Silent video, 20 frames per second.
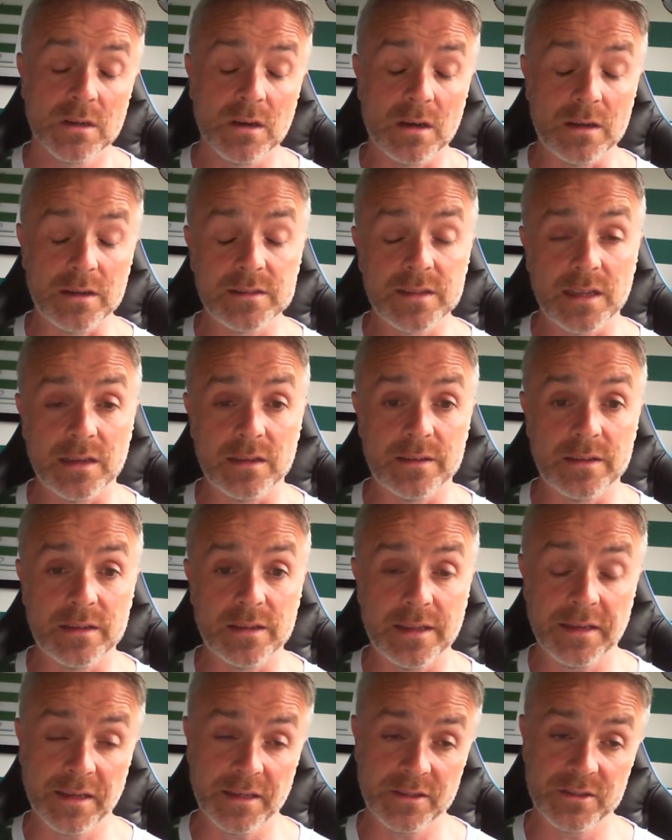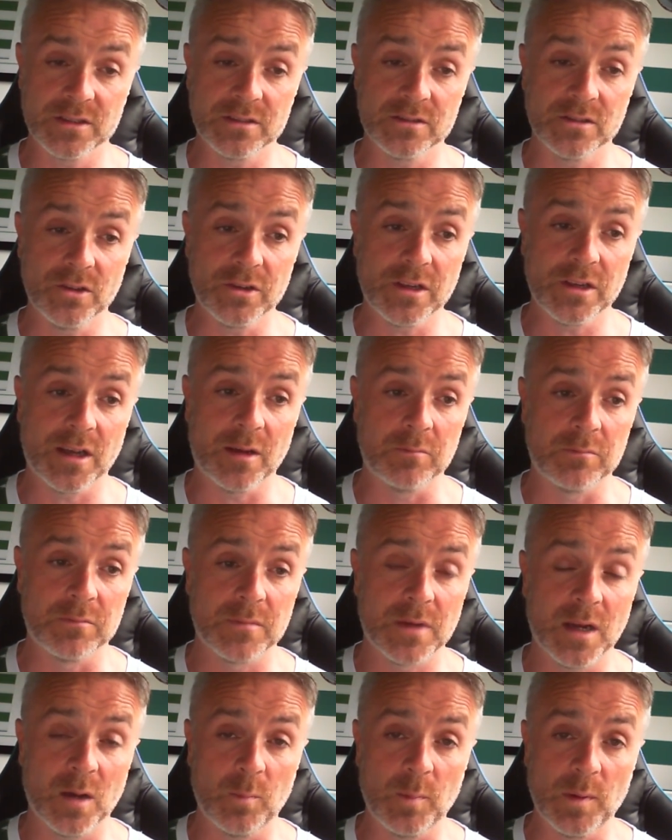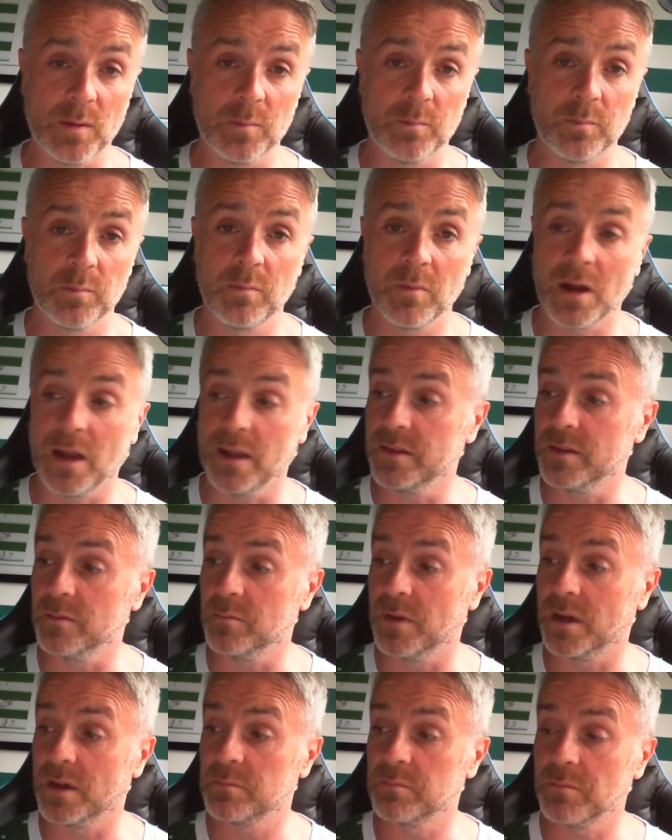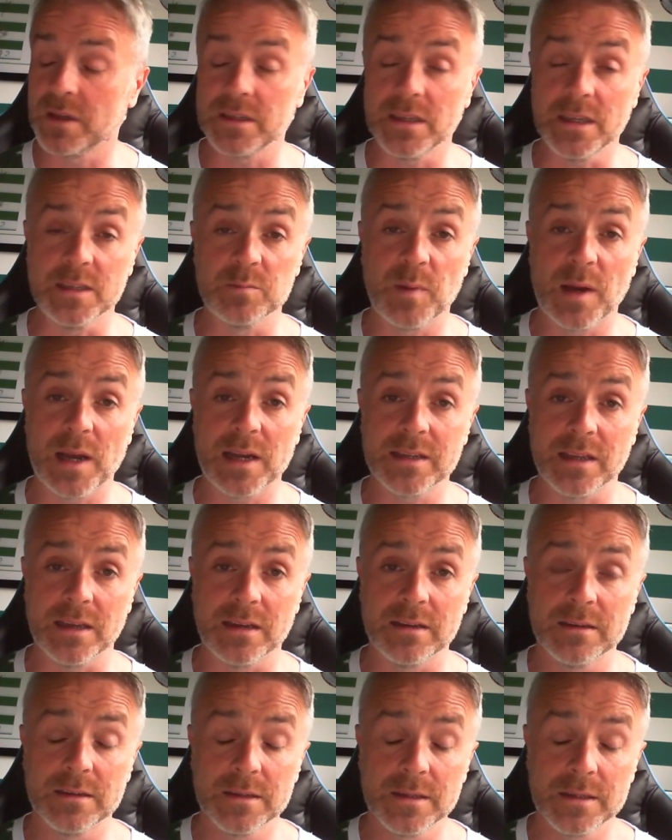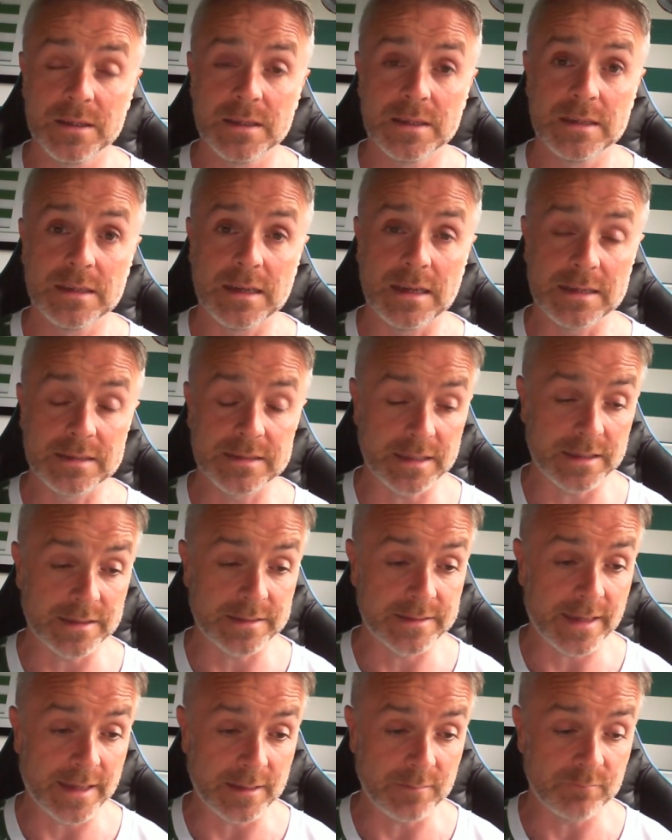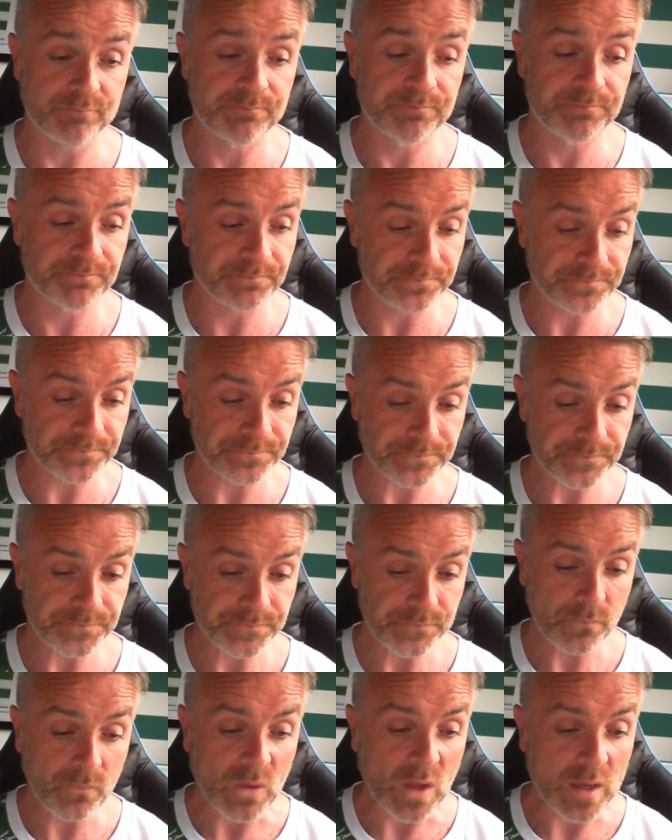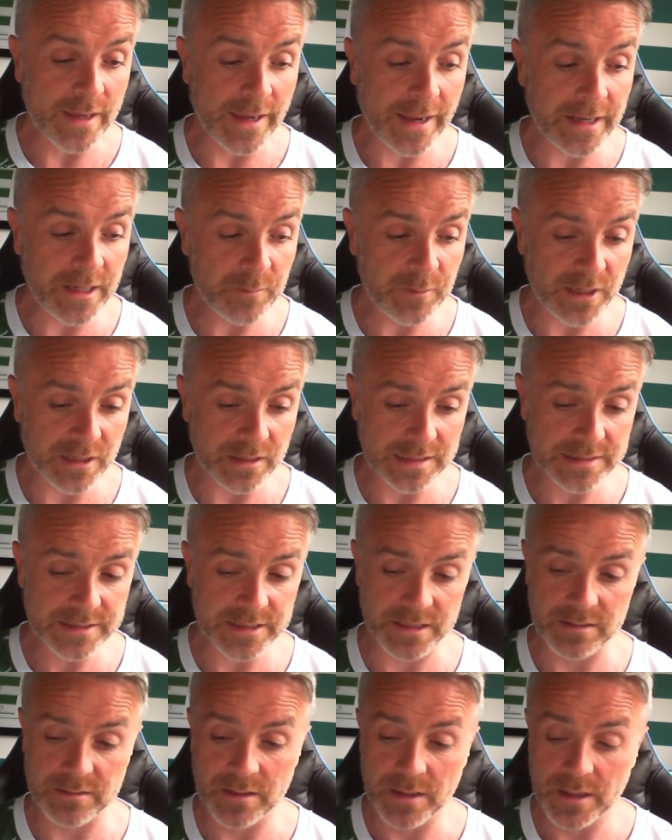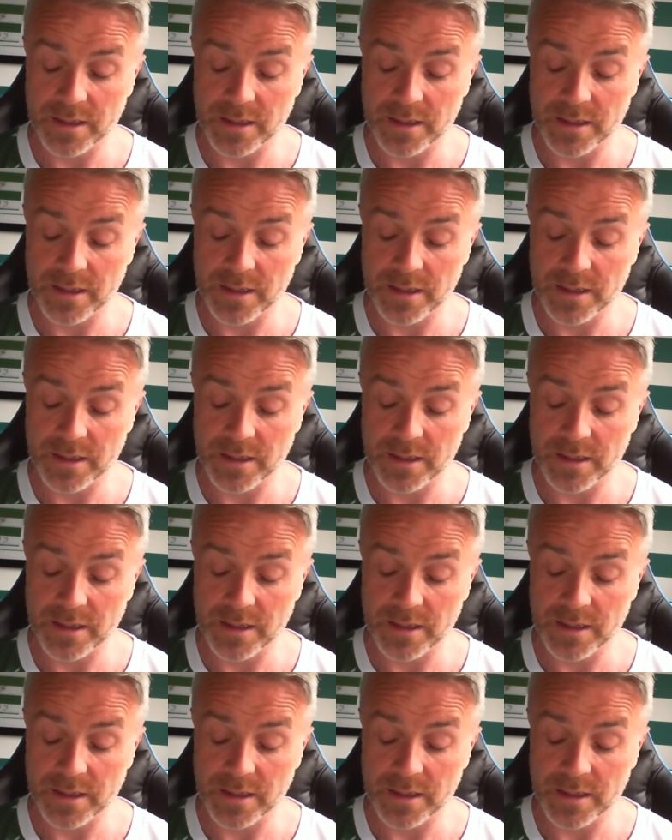or he's telling the letting agent, look, I'll be handing my keys back at a certain time. Anyway, listen.